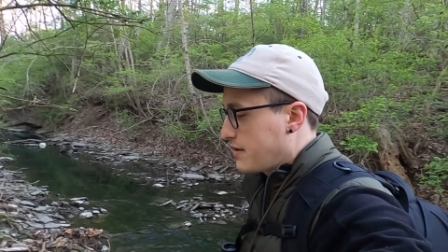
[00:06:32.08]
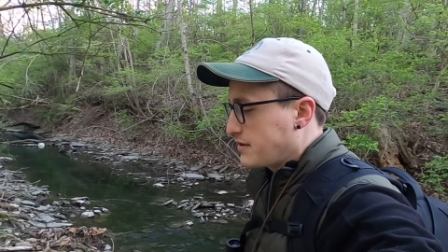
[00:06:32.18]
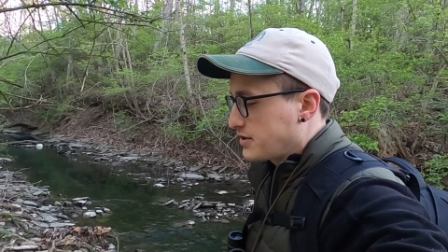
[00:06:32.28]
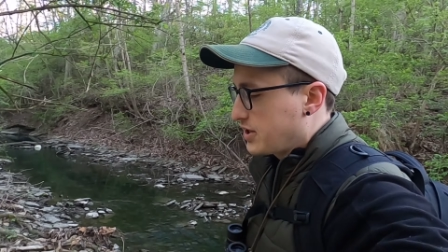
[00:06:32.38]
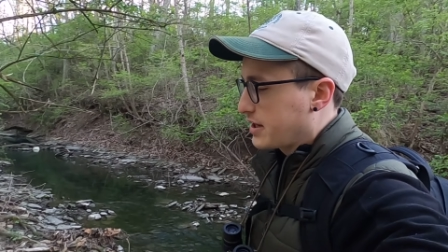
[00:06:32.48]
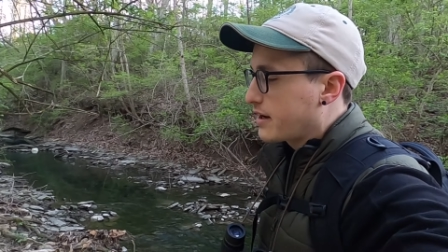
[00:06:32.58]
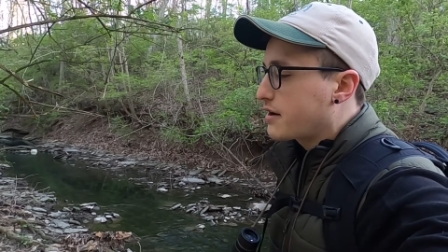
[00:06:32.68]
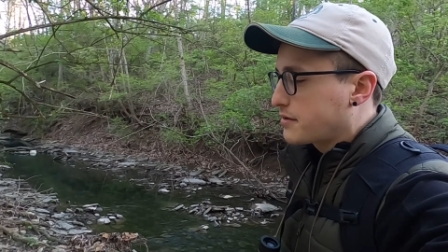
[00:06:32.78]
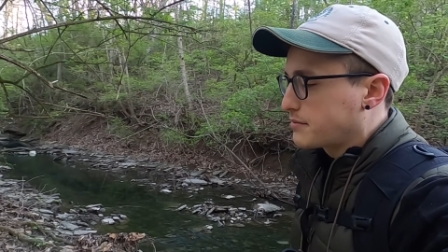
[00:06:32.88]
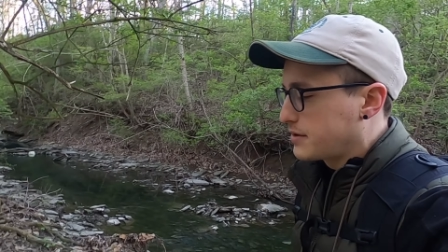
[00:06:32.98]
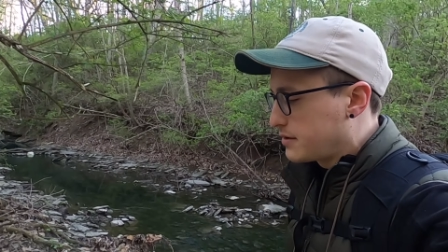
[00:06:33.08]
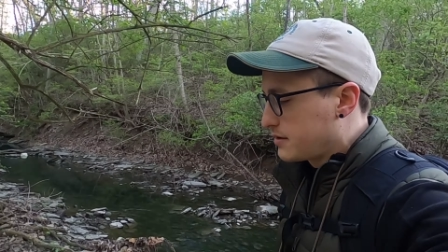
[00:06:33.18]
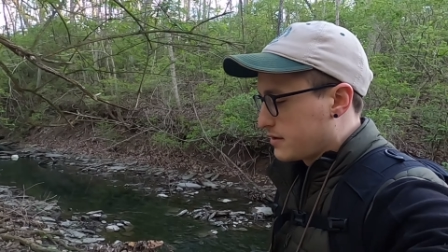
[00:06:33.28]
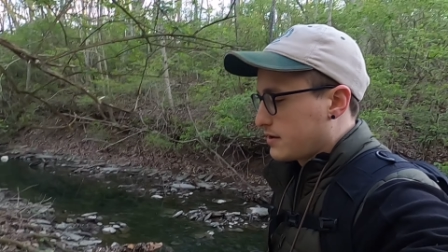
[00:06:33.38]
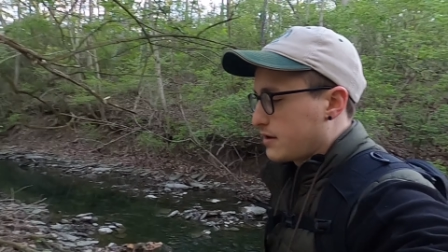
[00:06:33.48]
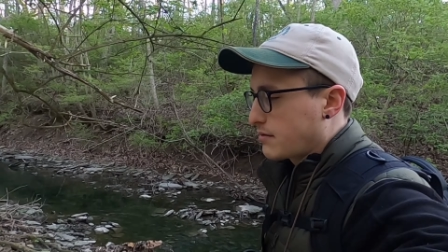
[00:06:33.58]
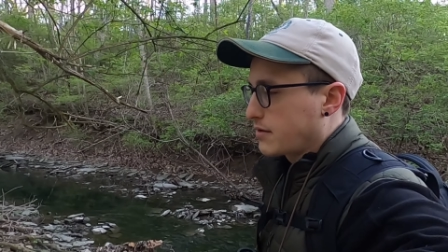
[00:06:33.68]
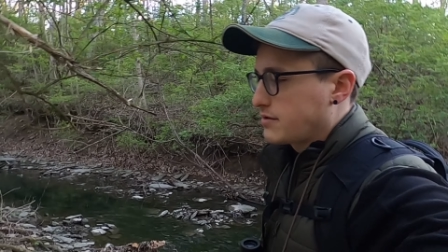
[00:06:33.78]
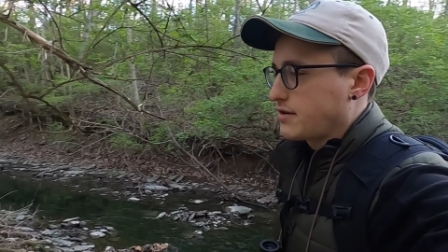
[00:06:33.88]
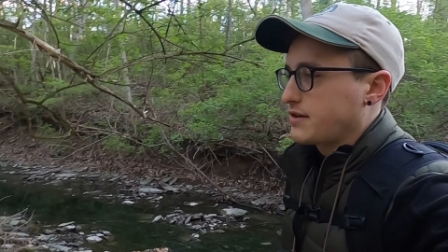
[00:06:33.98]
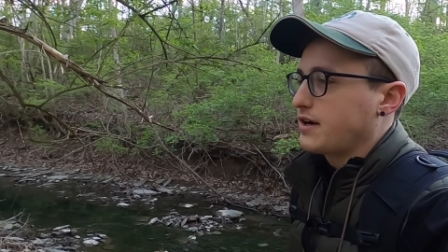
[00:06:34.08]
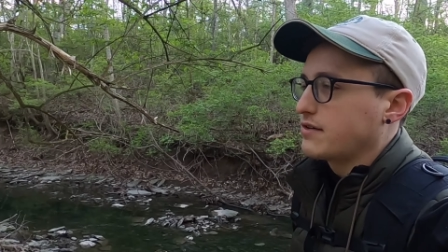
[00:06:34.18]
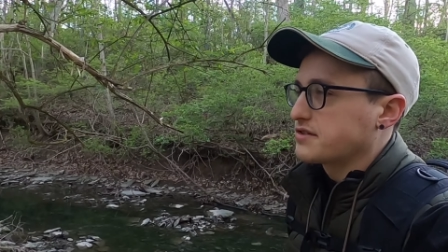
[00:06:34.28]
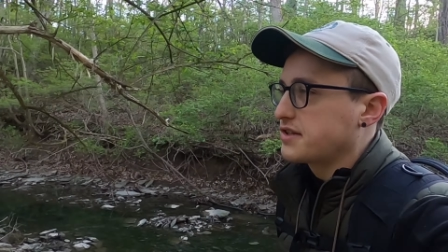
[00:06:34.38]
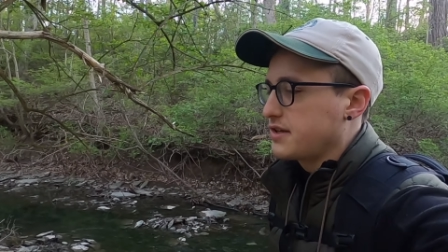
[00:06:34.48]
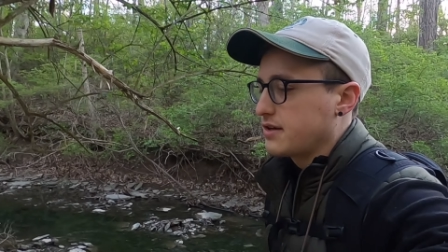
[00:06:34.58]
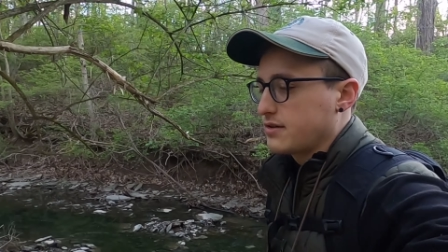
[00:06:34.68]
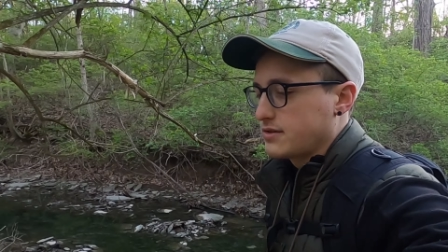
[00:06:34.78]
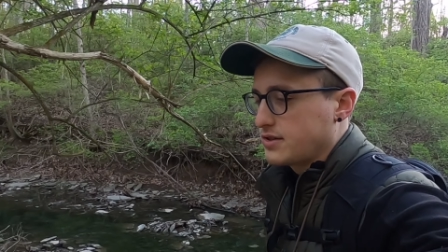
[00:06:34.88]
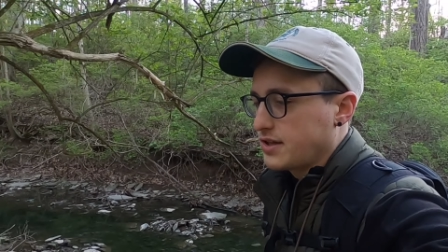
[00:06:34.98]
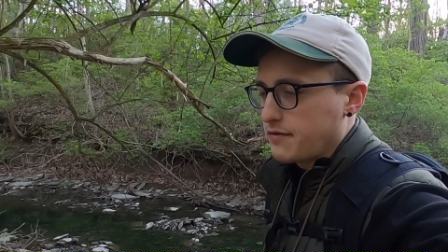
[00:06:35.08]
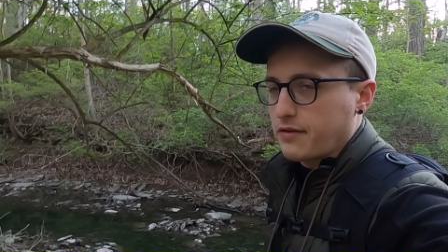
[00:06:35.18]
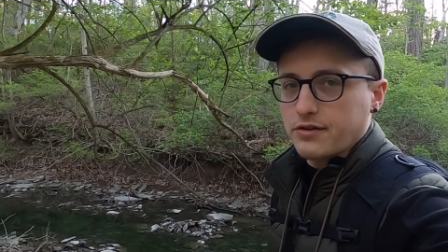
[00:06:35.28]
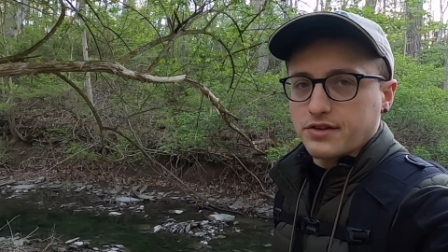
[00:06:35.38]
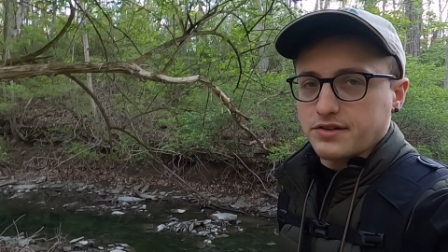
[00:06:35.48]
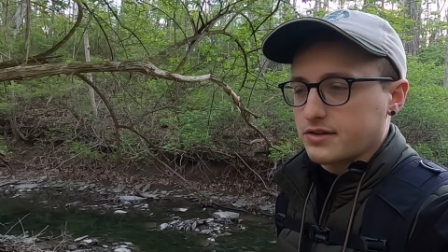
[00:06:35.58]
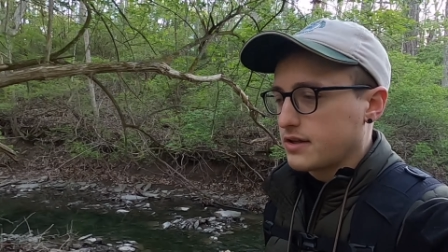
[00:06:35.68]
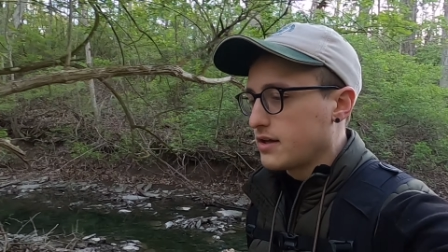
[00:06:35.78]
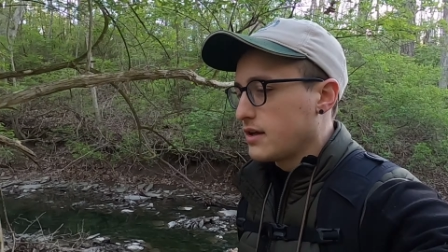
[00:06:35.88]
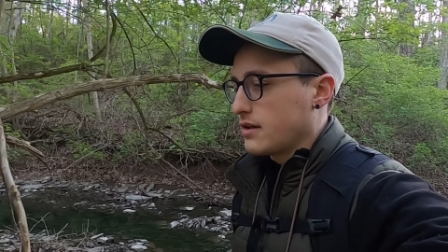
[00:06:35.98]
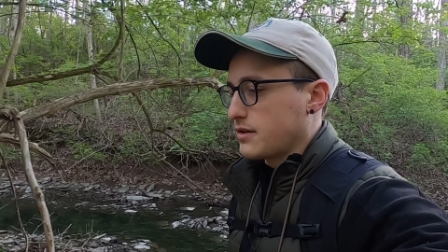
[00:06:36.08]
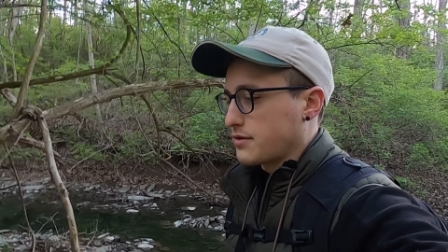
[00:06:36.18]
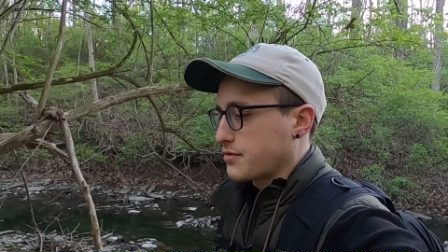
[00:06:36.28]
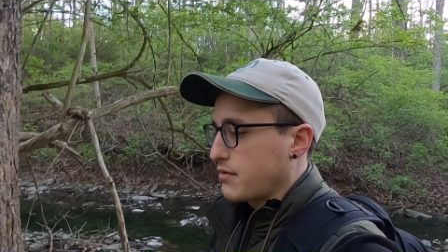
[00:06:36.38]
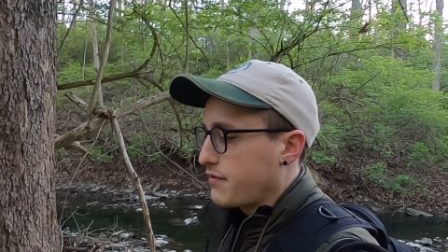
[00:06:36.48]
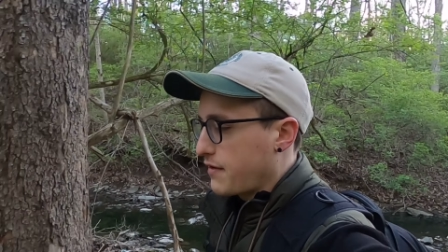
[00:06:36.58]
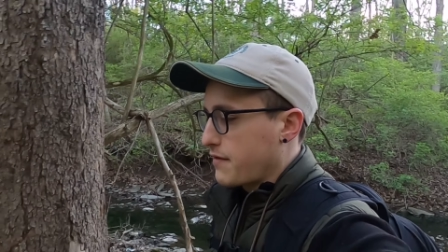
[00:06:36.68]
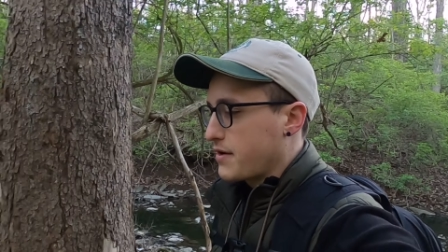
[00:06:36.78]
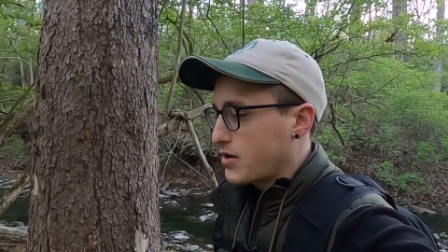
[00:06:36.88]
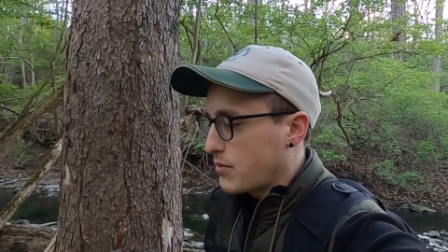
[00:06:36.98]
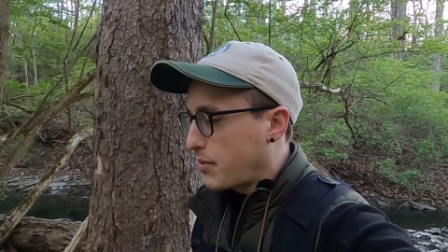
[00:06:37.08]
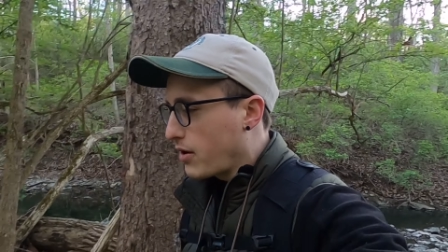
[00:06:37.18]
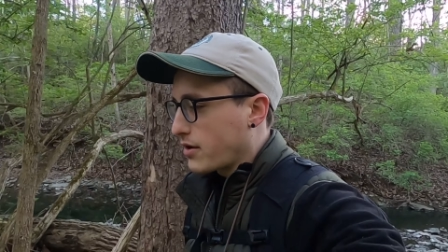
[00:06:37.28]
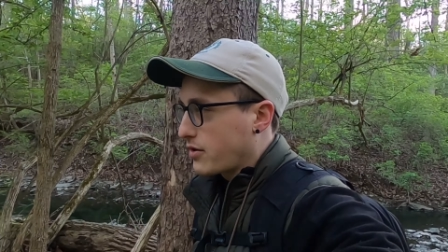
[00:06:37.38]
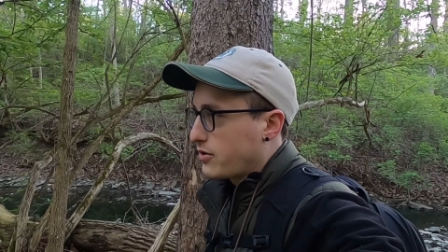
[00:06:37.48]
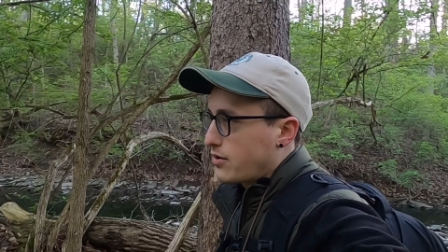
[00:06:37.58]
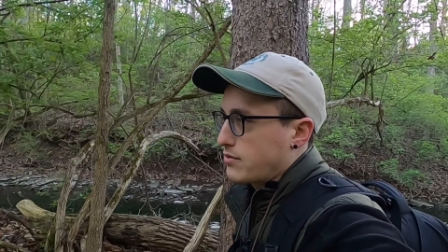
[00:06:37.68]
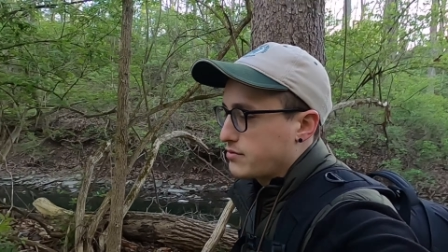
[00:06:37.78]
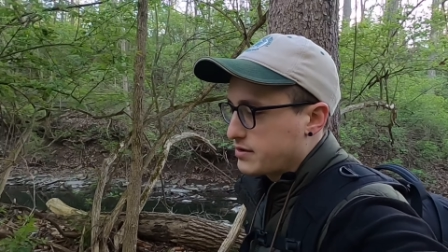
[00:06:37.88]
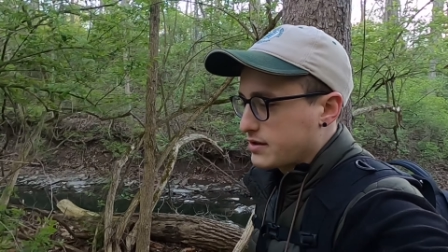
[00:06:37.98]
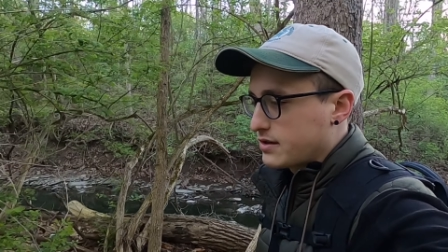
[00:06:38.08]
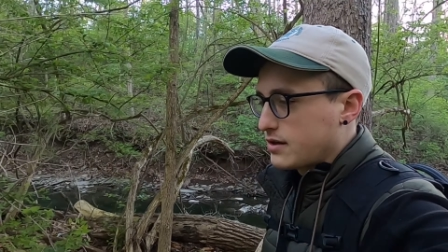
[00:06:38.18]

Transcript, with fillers: yet to check it out, but we'll go down here and see just how far this little 25 acre park goes.